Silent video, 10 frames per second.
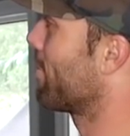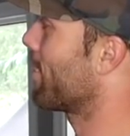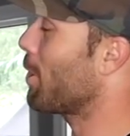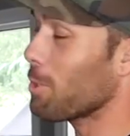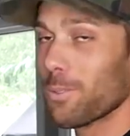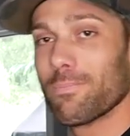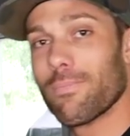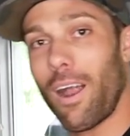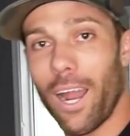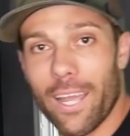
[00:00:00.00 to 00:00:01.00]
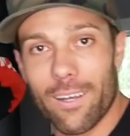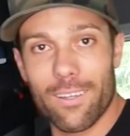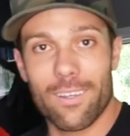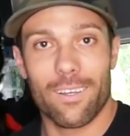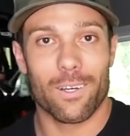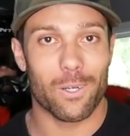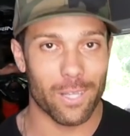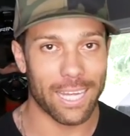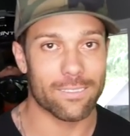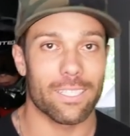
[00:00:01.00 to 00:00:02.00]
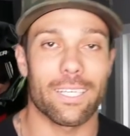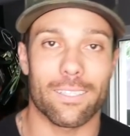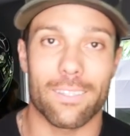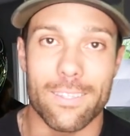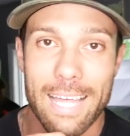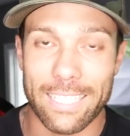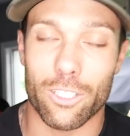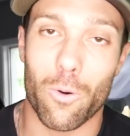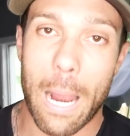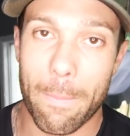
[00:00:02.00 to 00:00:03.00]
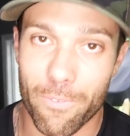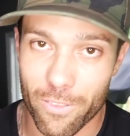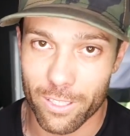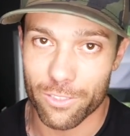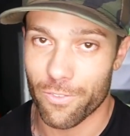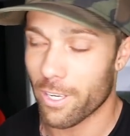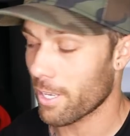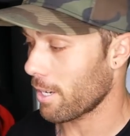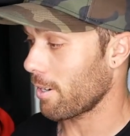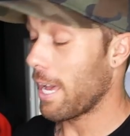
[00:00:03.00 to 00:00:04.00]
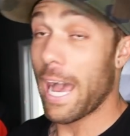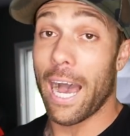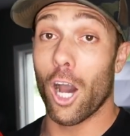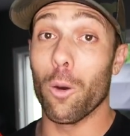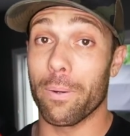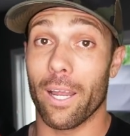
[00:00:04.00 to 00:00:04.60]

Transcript: Cool. All right. Well, that's it. That's a wrap for this video. I hope it